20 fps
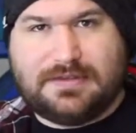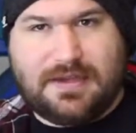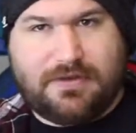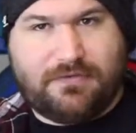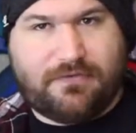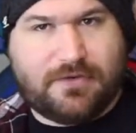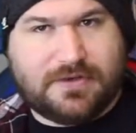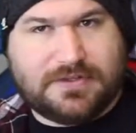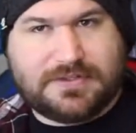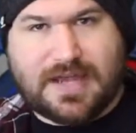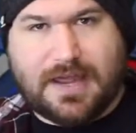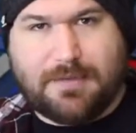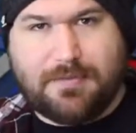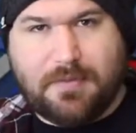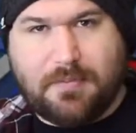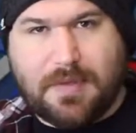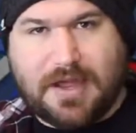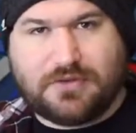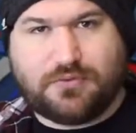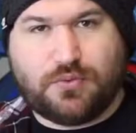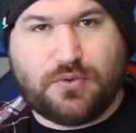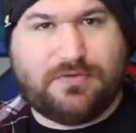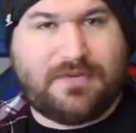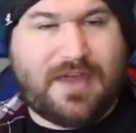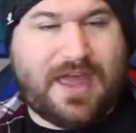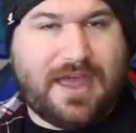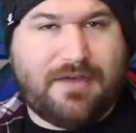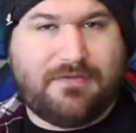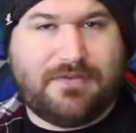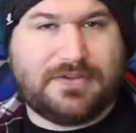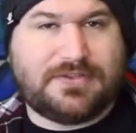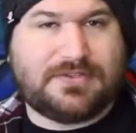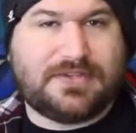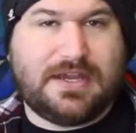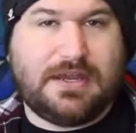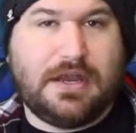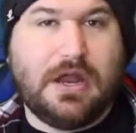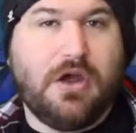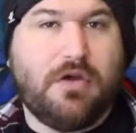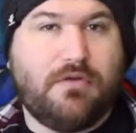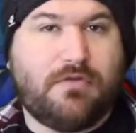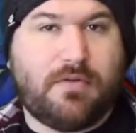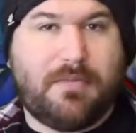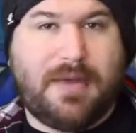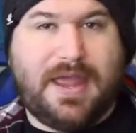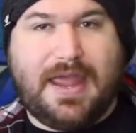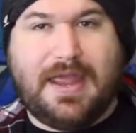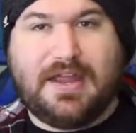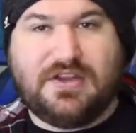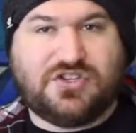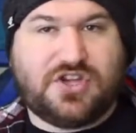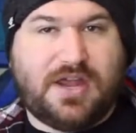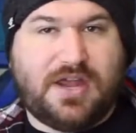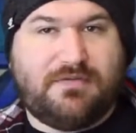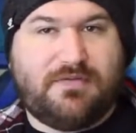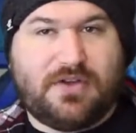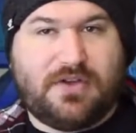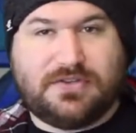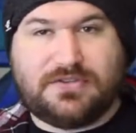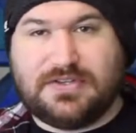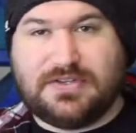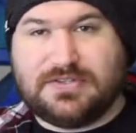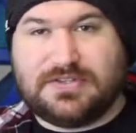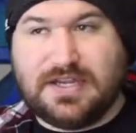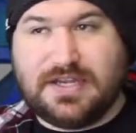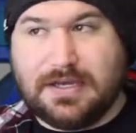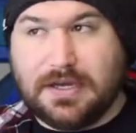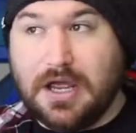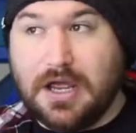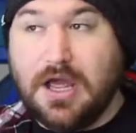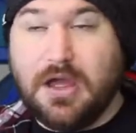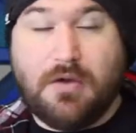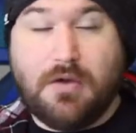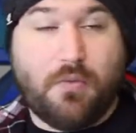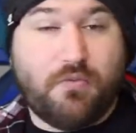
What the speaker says: different type of match we've ever seen from AJ versus Cena.